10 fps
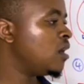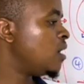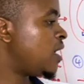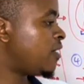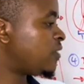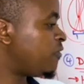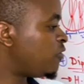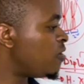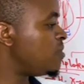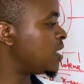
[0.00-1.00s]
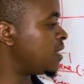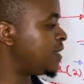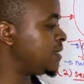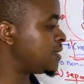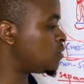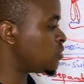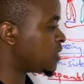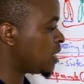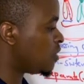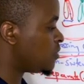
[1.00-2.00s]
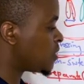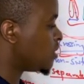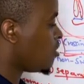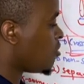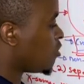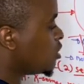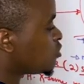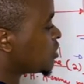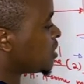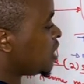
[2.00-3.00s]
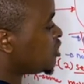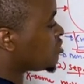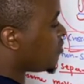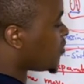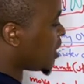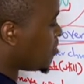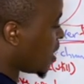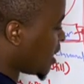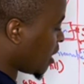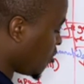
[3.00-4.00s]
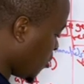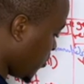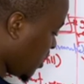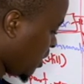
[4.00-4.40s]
And after forming these two cells, we're going to see each of them undergoing